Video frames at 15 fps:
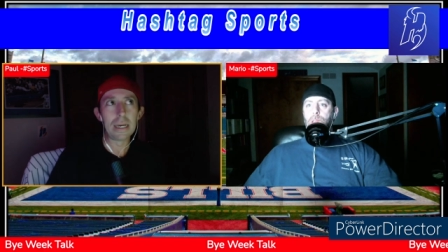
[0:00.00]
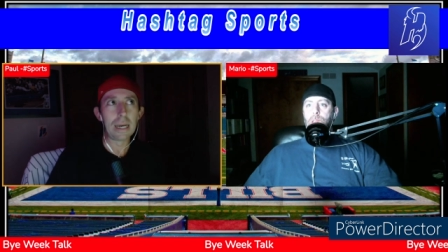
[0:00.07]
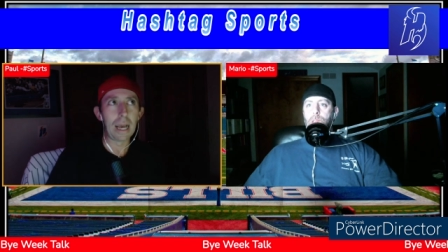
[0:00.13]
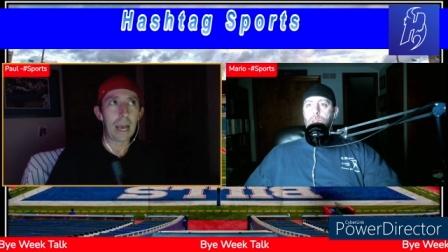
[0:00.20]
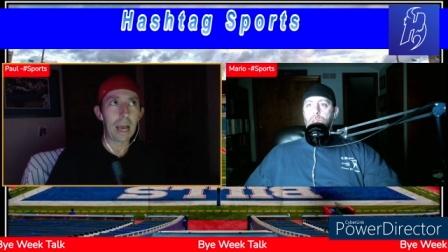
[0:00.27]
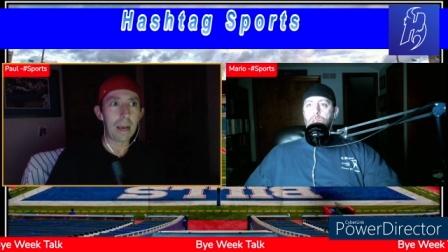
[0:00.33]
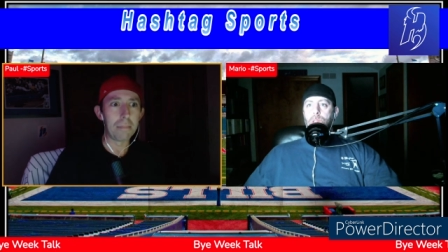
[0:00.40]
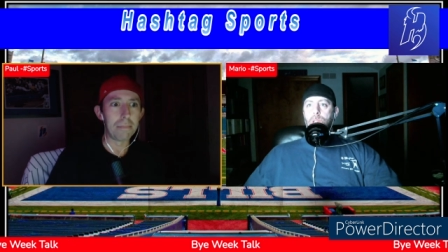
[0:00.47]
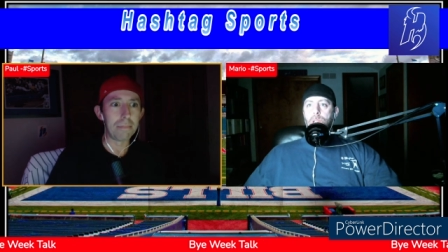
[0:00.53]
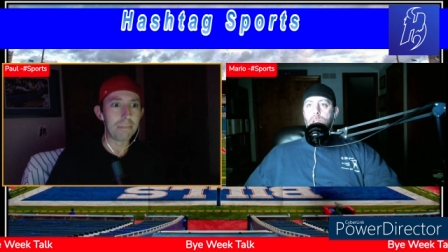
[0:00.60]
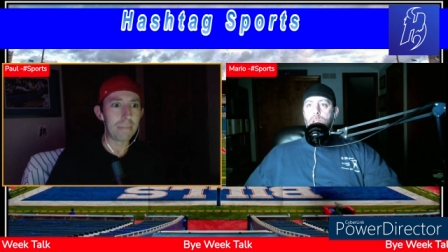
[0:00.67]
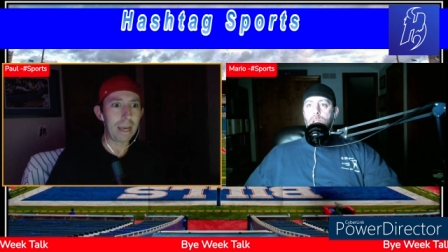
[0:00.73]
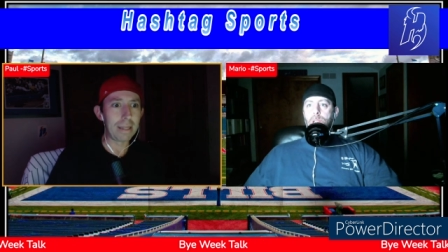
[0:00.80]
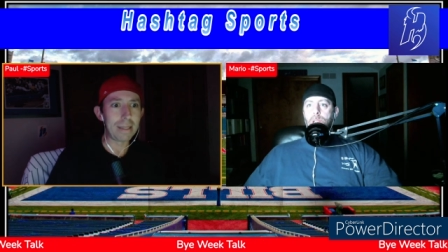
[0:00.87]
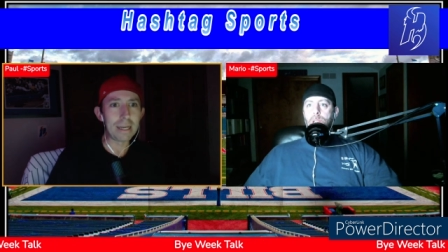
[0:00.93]
Um,
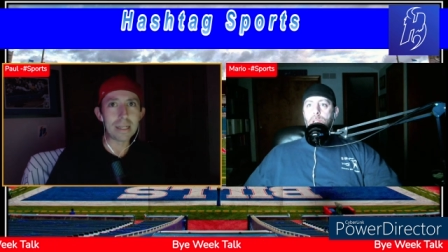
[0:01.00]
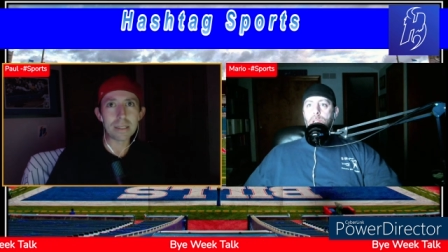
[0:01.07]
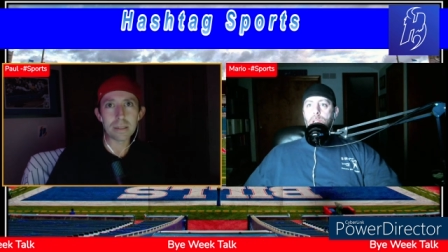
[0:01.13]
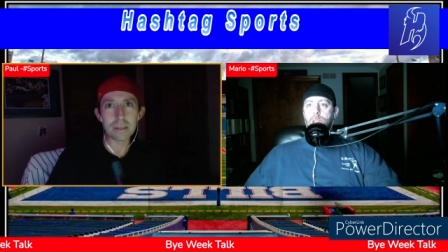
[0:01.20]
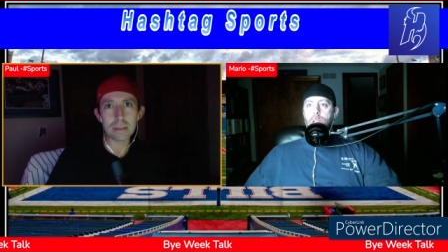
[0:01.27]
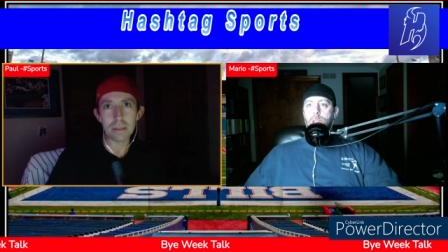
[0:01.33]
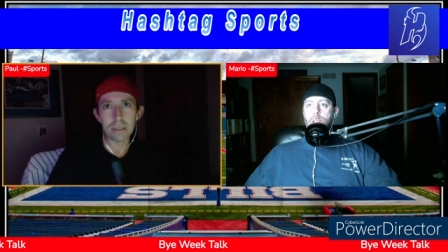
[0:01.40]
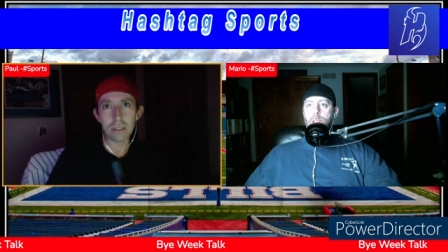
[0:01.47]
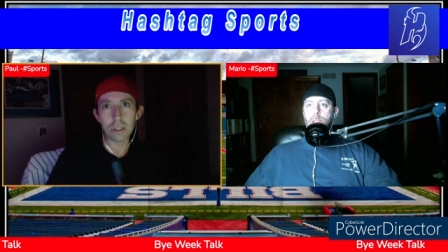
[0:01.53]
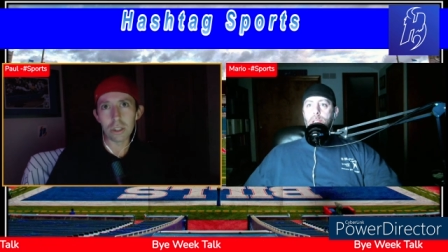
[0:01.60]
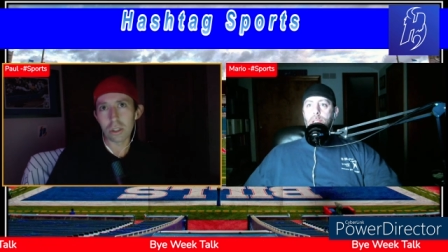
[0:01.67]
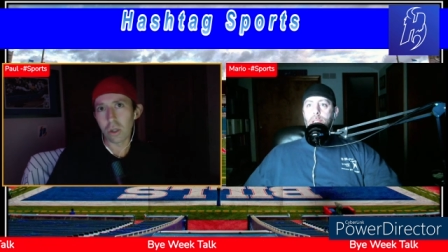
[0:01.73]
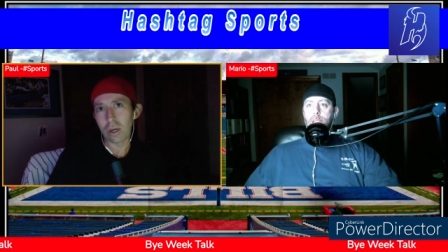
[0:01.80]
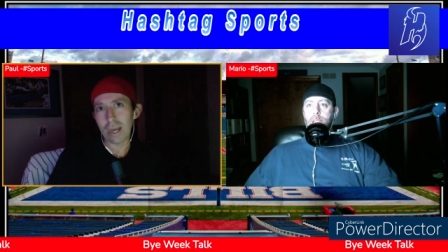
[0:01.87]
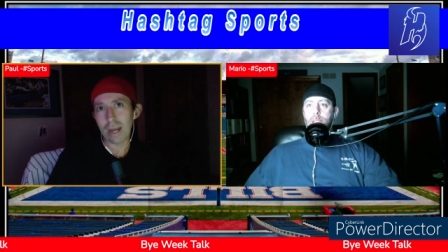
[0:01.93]
I think it's you
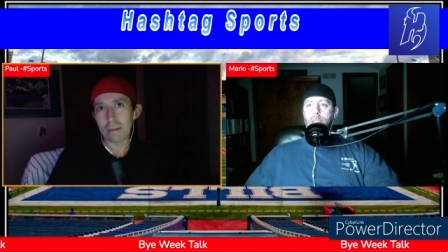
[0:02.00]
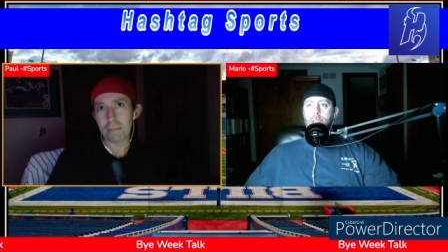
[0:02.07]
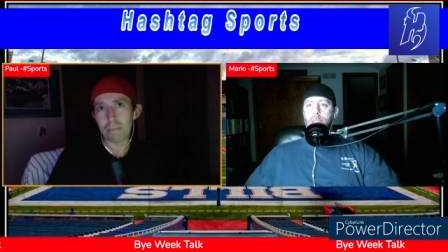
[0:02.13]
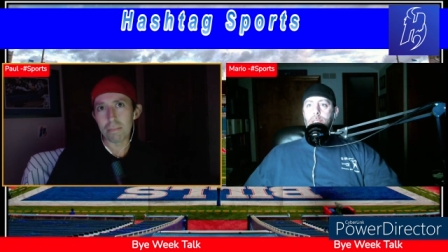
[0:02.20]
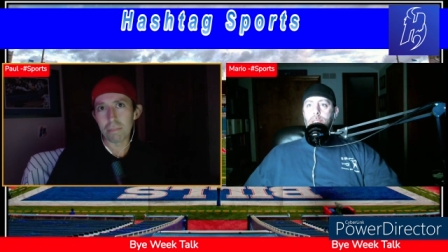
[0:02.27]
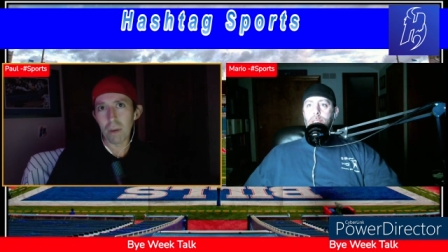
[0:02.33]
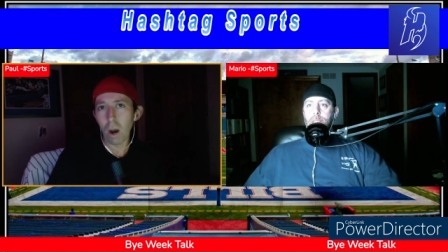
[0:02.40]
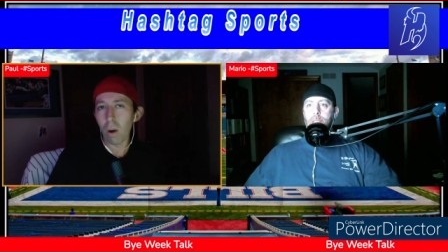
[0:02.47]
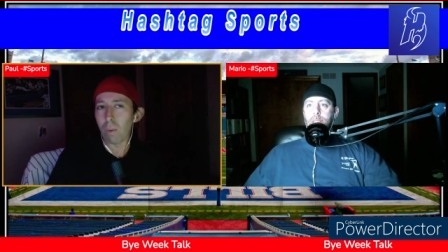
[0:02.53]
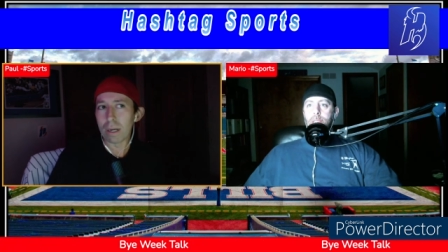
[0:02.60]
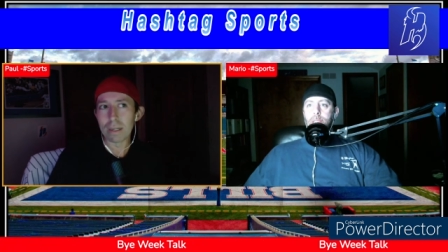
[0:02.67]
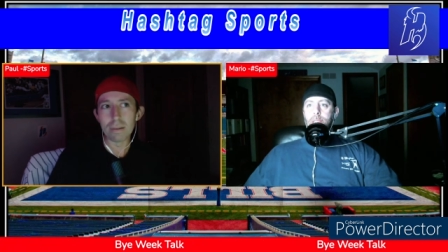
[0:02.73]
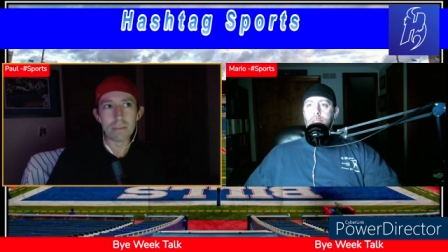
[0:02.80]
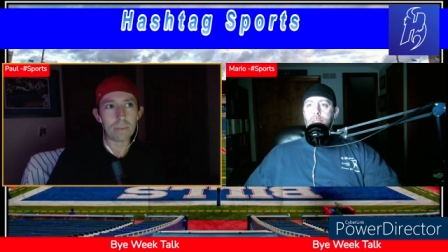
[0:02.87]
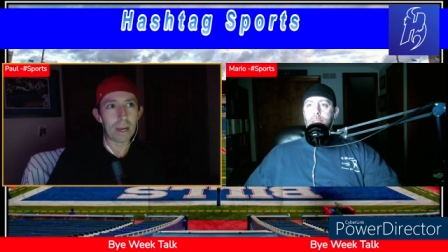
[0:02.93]
just look at going
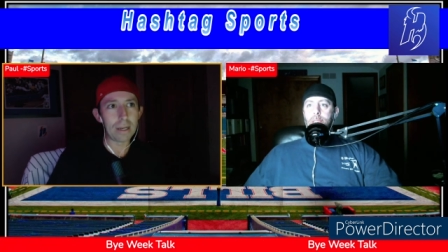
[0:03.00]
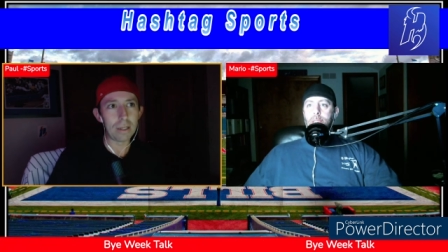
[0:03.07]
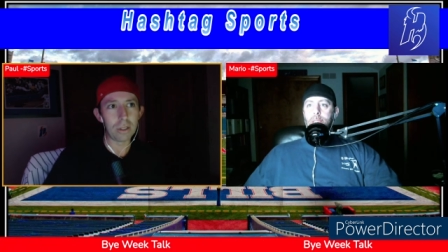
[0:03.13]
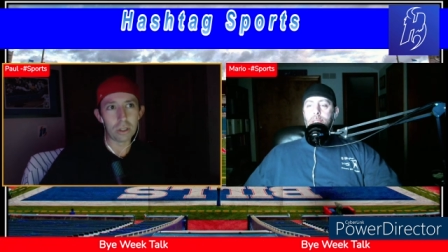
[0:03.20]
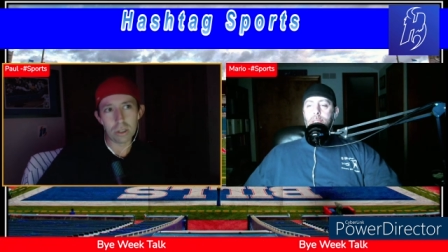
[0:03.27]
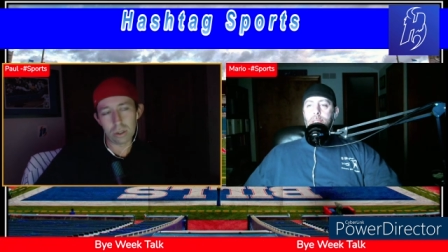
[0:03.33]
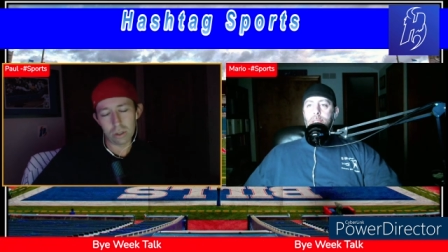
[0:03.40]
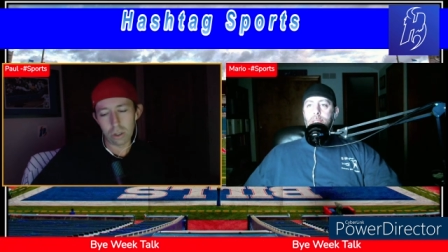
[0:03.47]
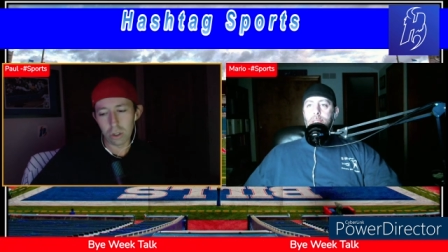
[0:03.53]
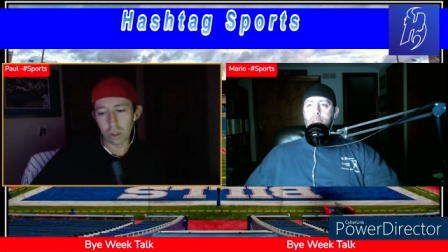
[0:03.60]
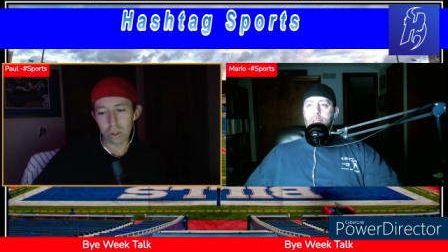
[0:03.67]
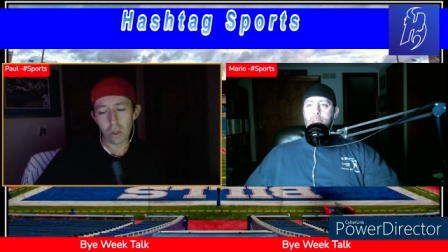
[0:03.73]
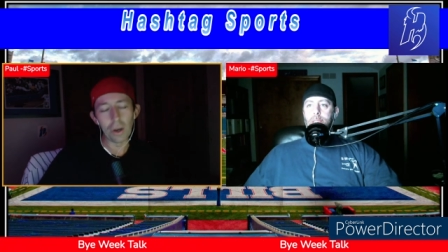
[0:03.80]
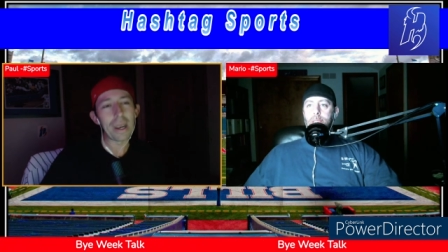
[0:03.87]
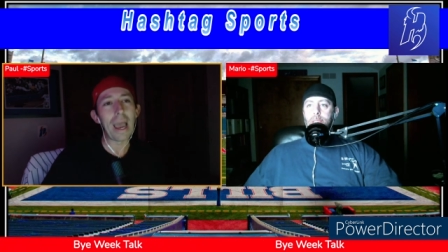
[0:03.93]
right. You just you
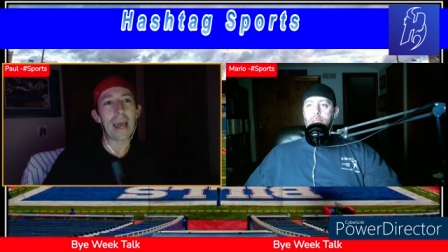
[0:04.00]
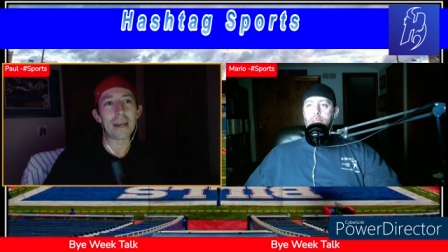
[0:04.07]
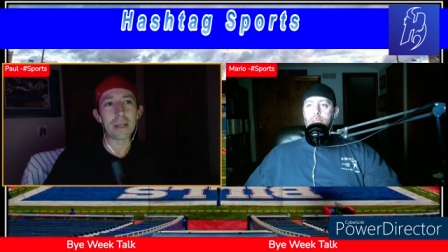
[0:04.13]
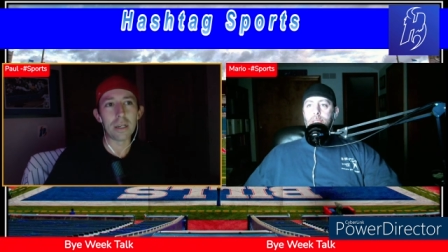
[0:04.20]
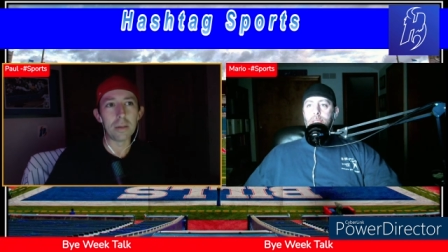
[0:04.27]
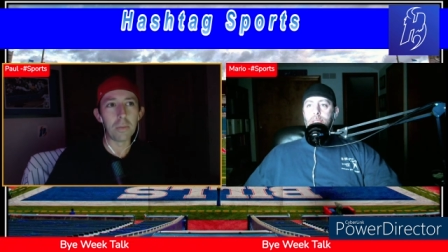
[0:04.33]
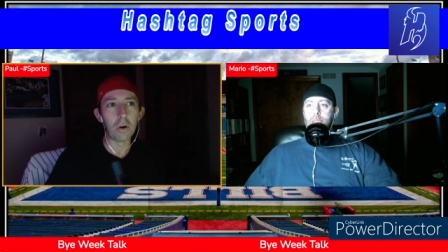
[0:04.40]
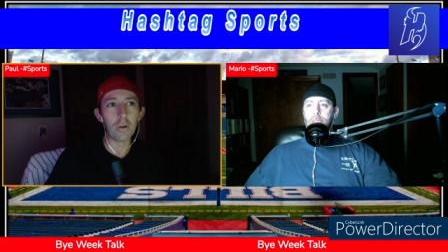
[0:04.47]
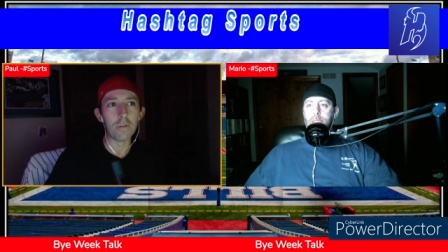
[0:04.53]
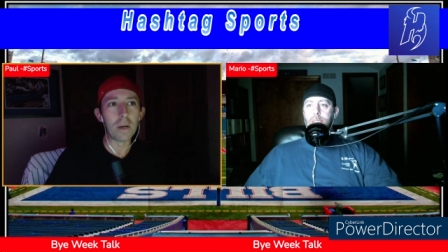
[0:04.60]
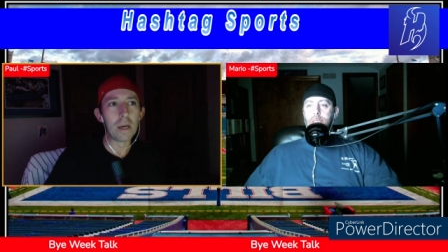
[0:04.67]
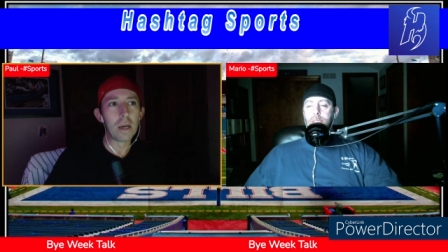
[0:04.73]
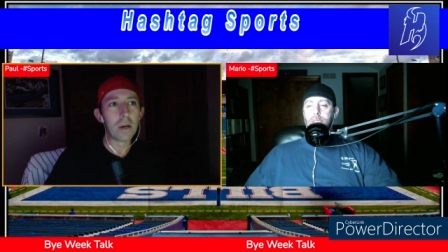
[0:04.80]
just look at it and you move.